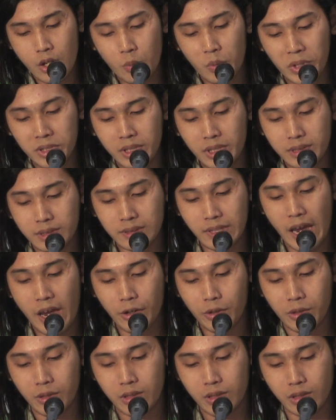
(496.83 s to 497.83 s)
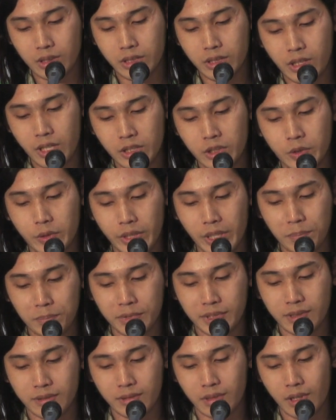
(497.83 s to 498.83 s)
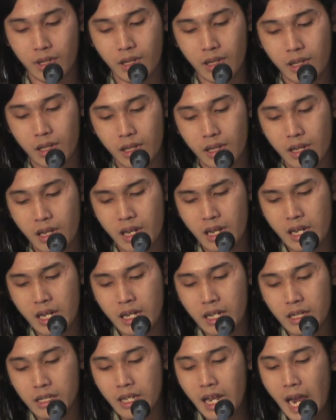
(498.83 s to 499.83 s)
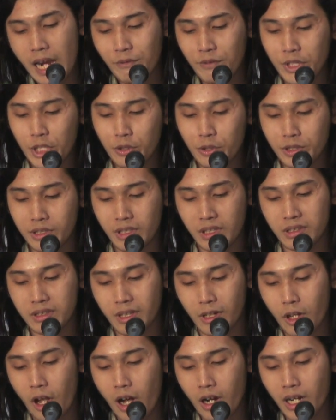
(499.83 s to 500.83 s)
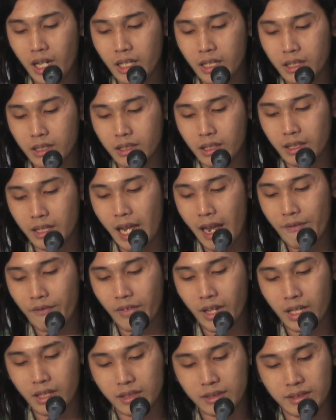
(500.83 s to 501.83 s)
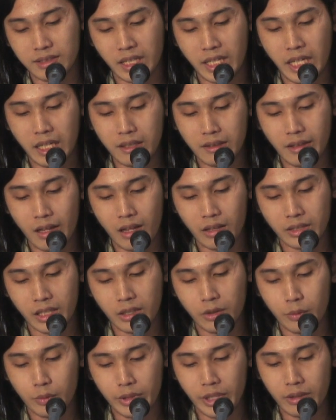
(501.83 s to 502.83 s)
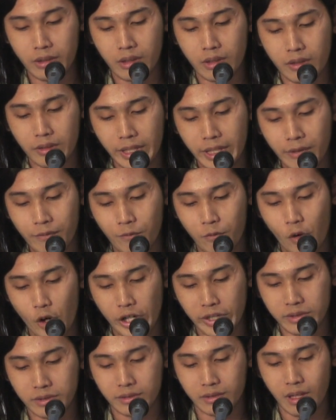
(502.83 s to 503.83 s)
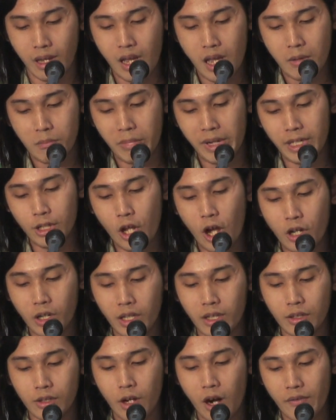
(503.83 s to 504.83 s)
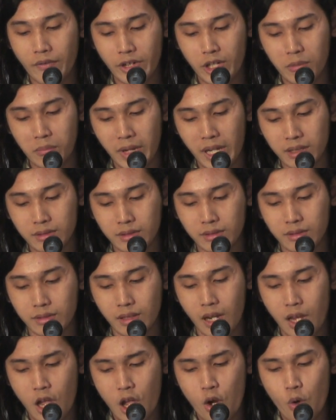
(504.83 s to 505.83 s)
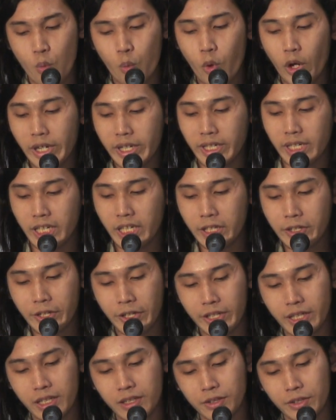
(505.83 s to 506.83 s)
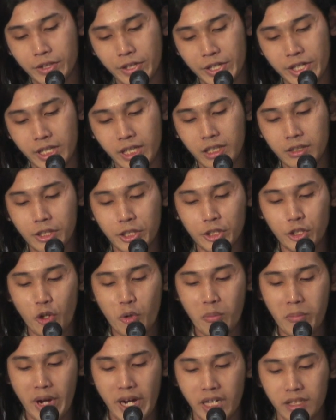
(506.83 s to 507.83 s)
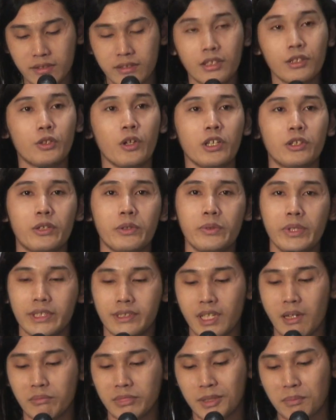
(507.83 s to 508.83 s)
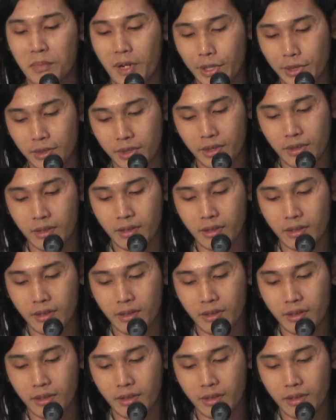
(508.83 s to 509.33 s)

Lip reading: With these agricultural trips, livelihood in the local level is kindled and reinforced by local governments who are eager in turning their domains into a tourism spot.